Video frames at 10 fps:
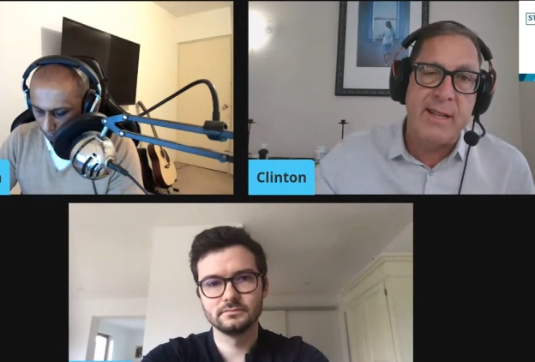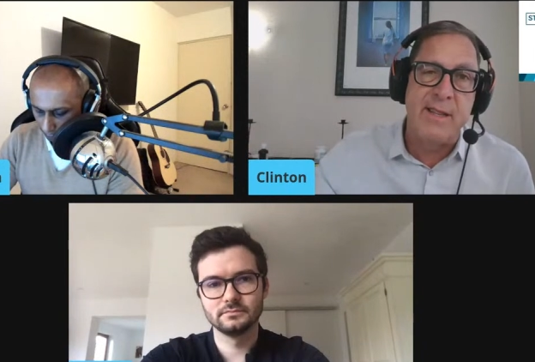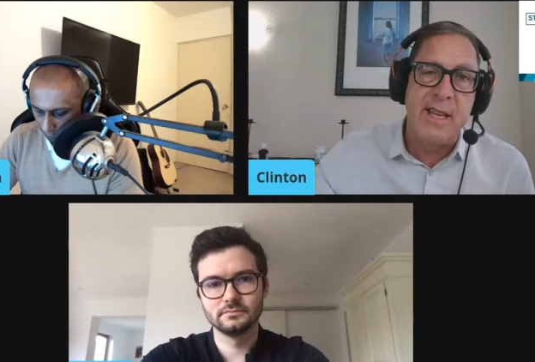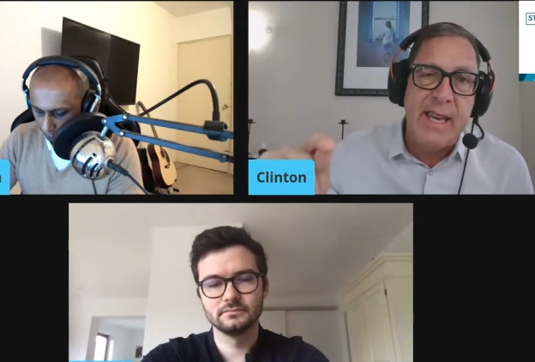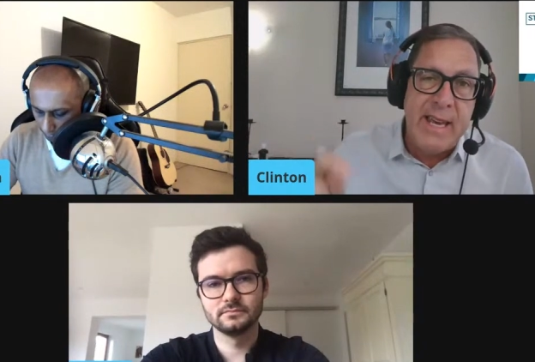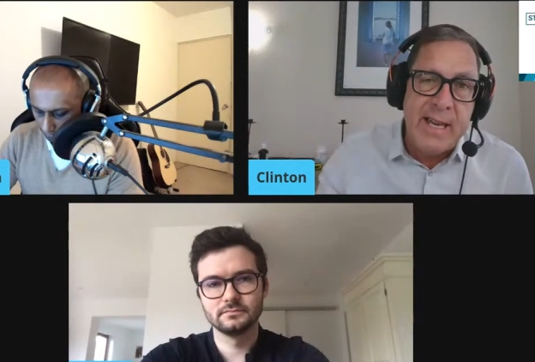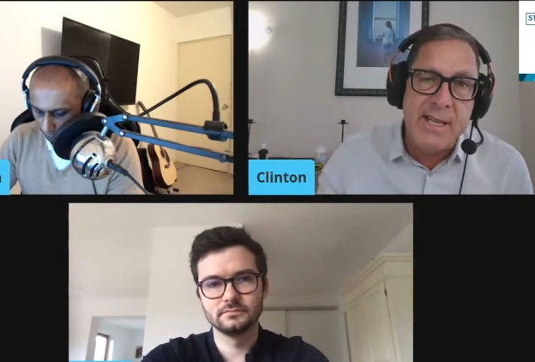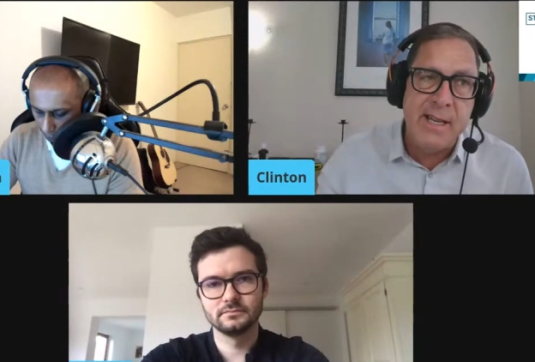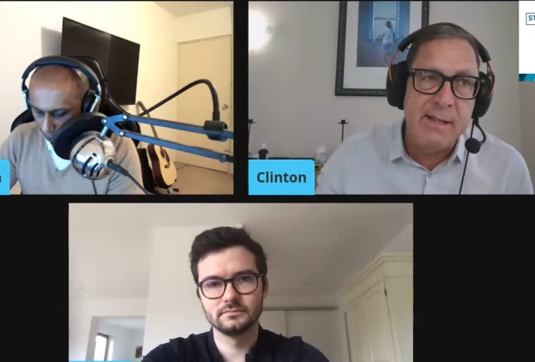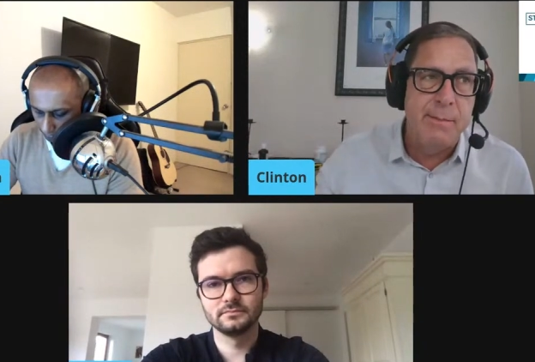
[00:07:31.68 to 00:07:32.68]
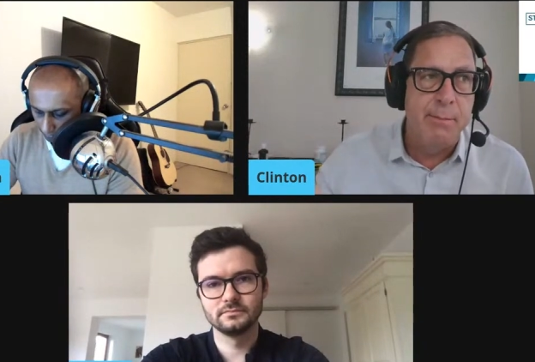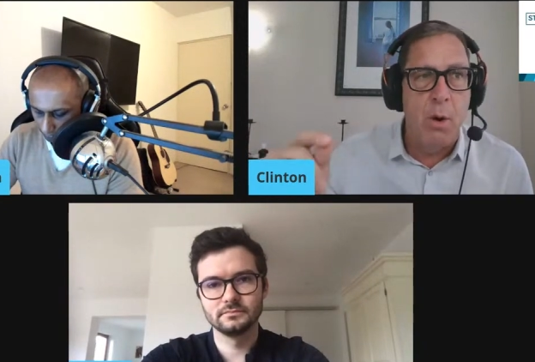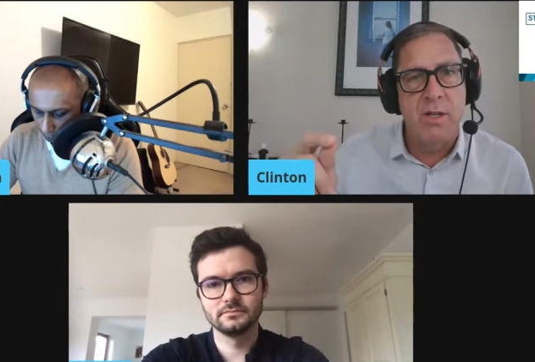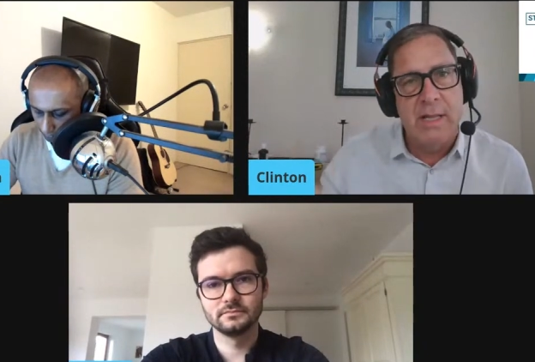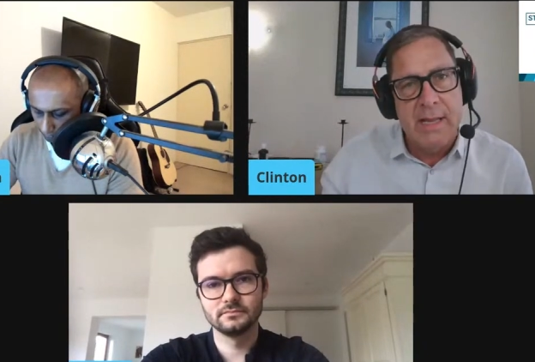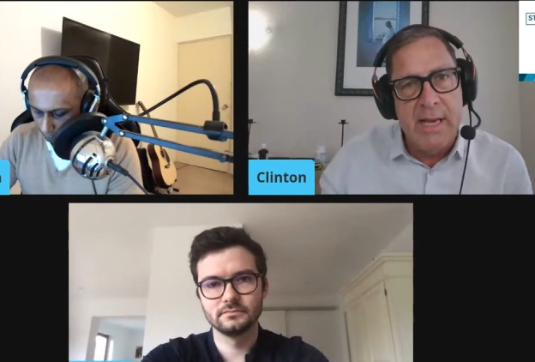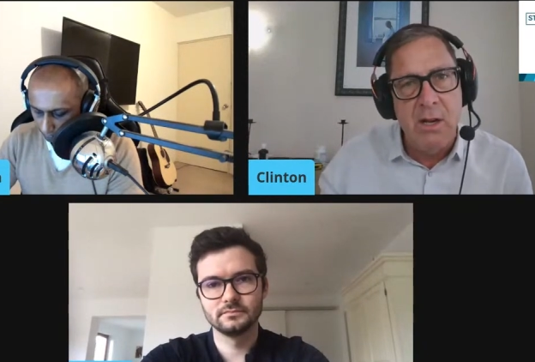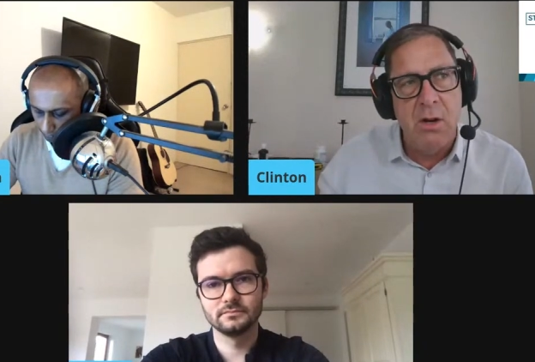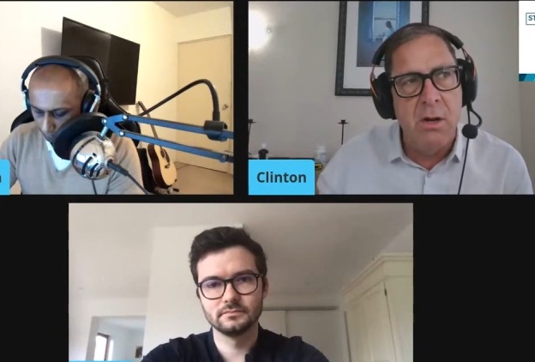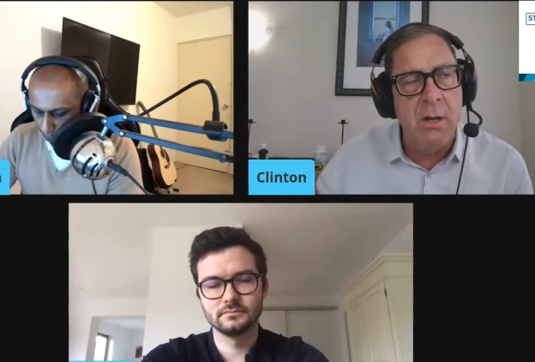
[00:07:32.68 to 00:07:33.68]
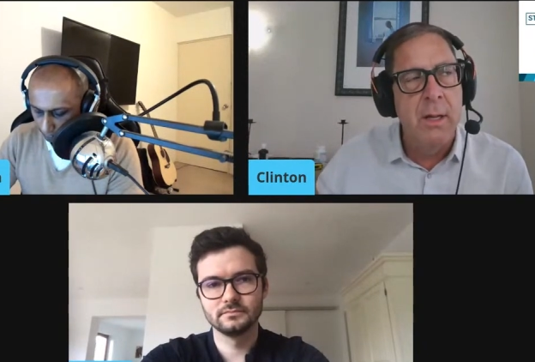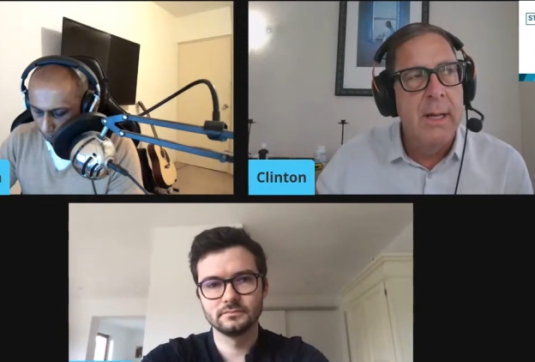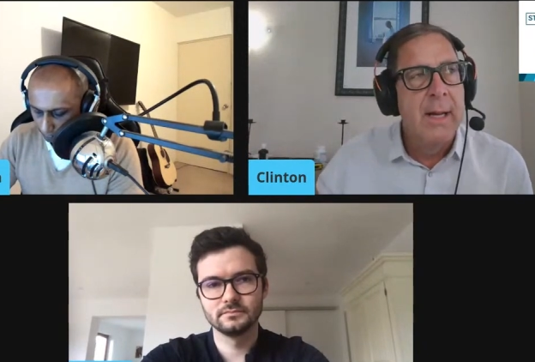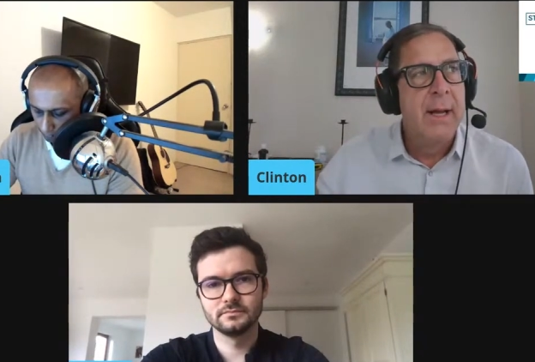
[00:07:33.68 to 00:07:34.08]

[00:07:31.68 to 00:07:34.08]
Speaker 1: that's the easiest, most legal